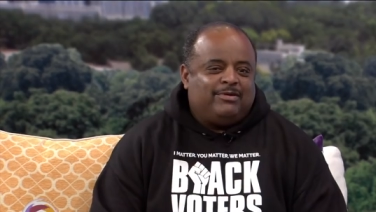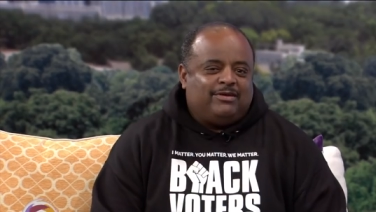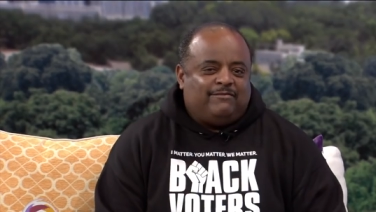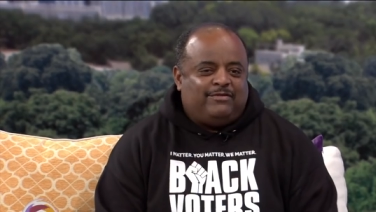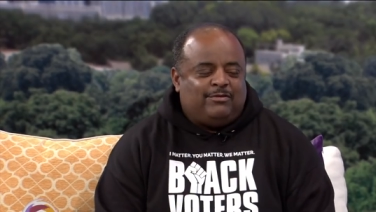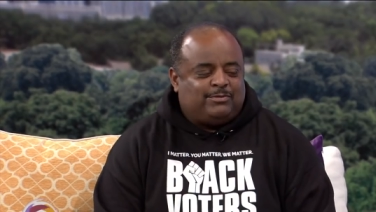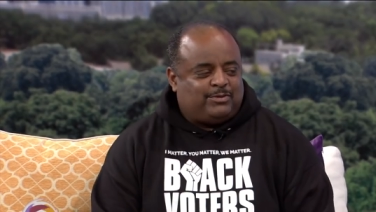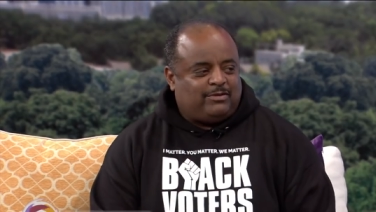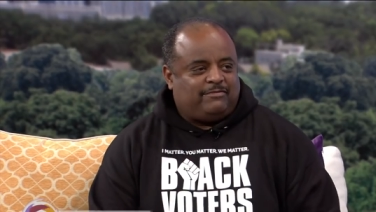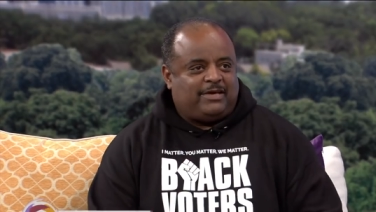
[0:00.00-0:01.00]
million views
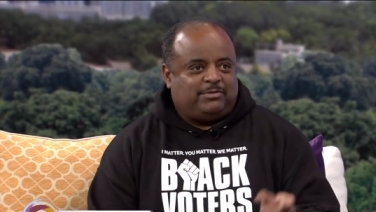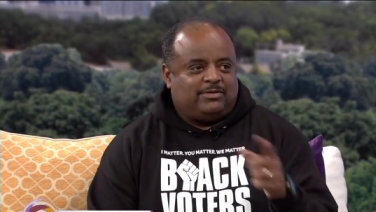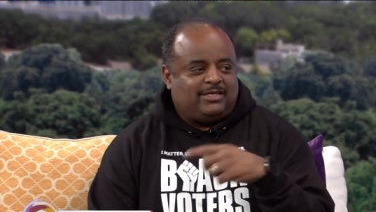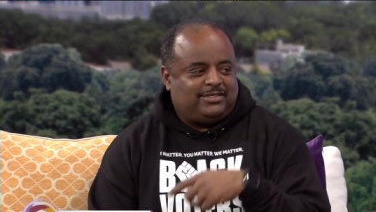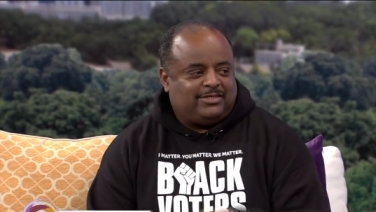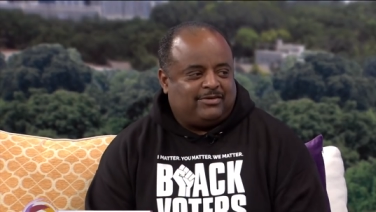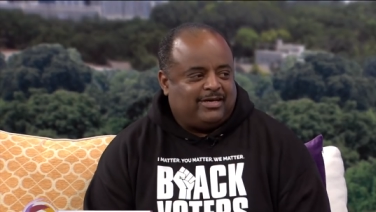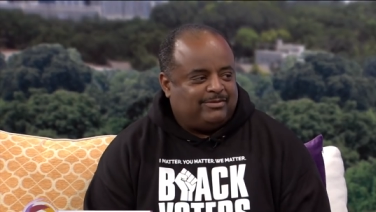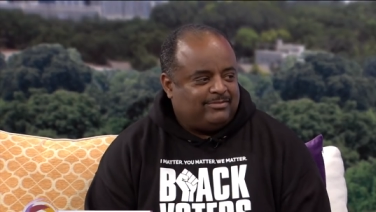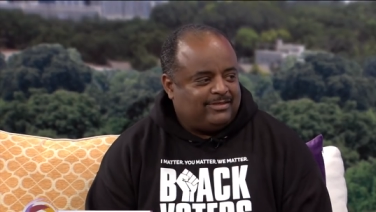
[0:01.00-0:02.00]
between Facebook mm, and
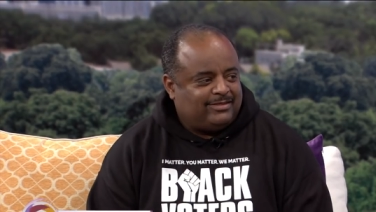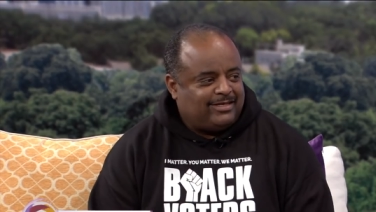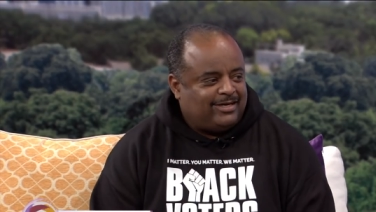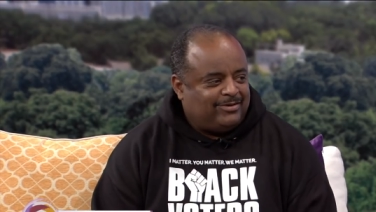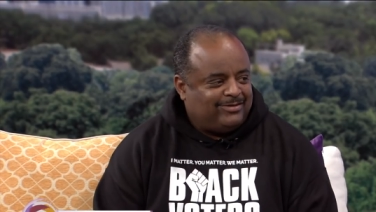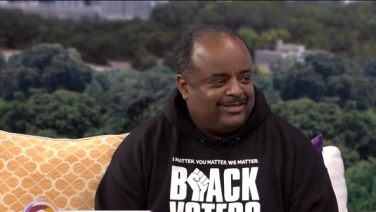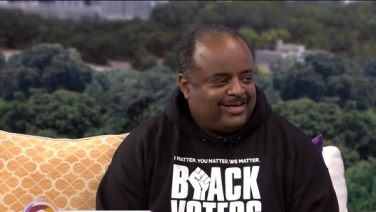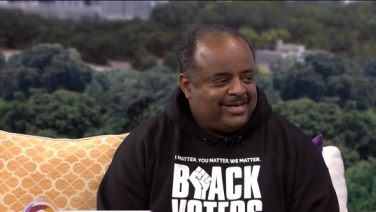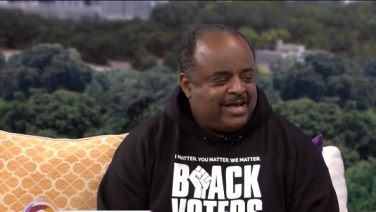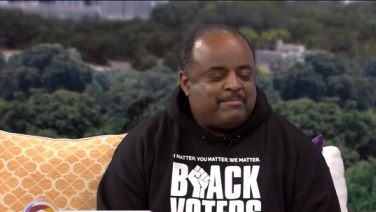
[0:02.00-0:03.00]
Instagram. Mm, nice, so,
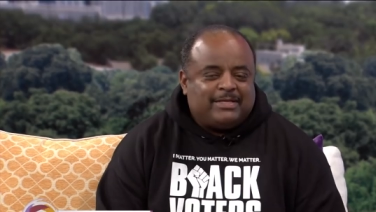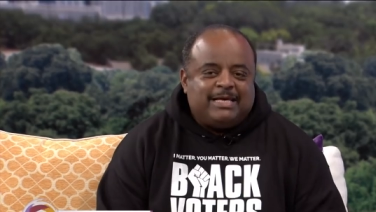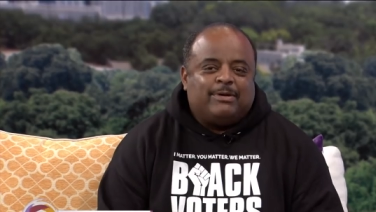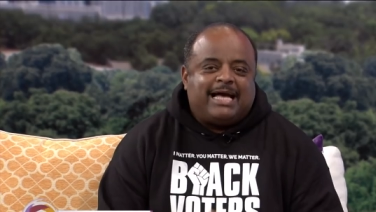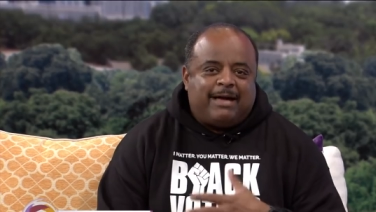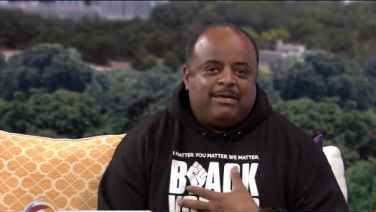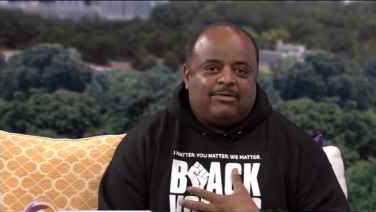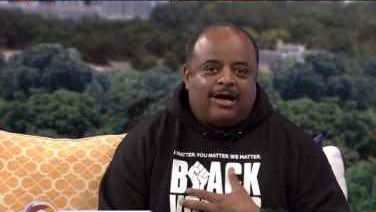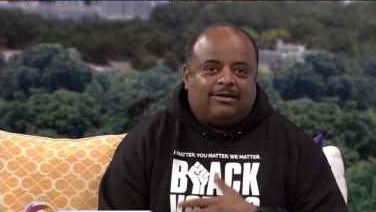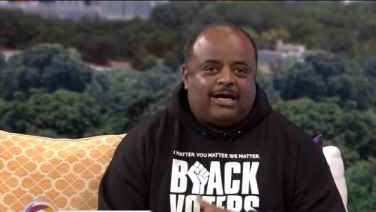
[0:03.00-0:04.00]
nice, yeah, nice. But it, got me
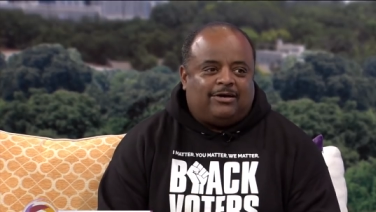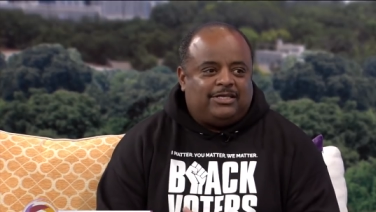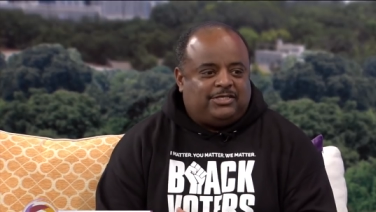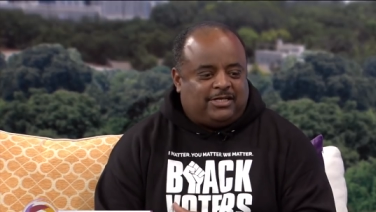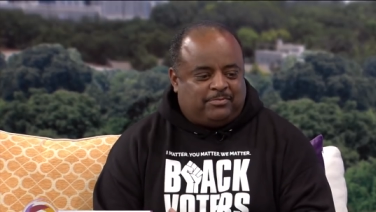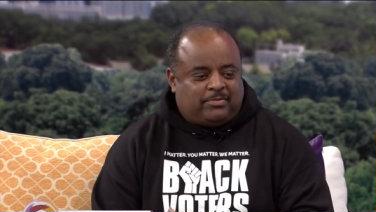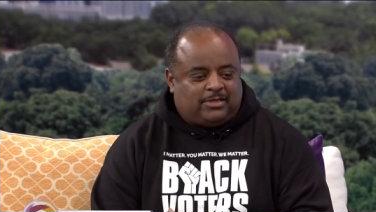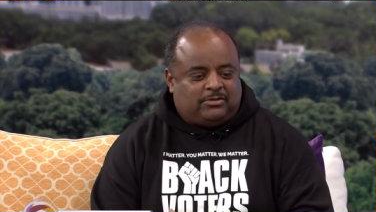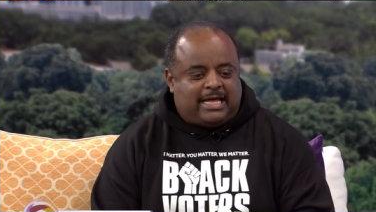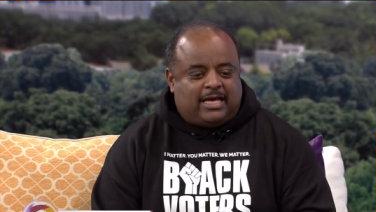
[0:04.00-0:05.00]
with all, all these young
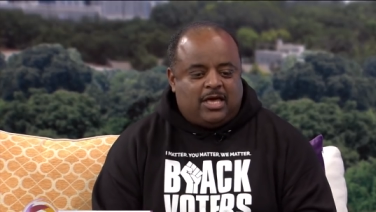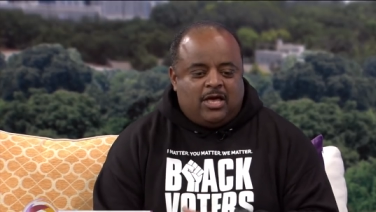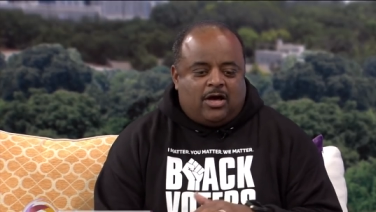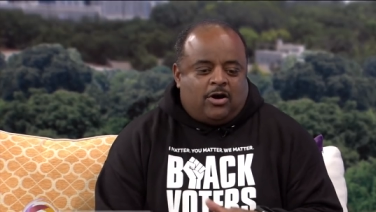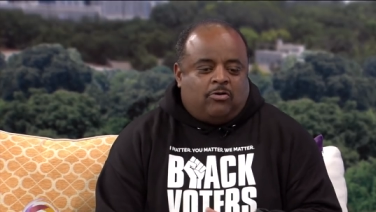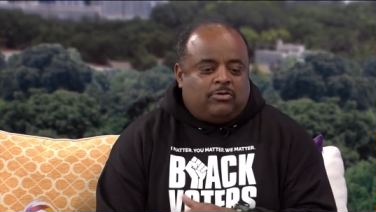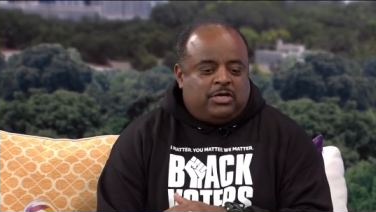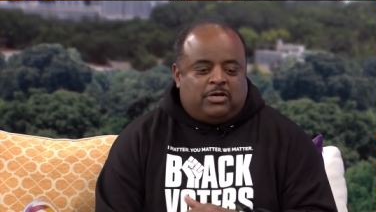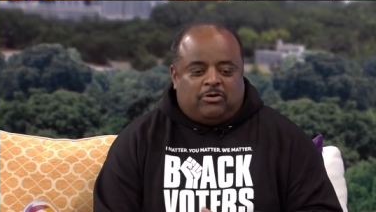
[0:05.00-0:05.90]
brothers like, oh, you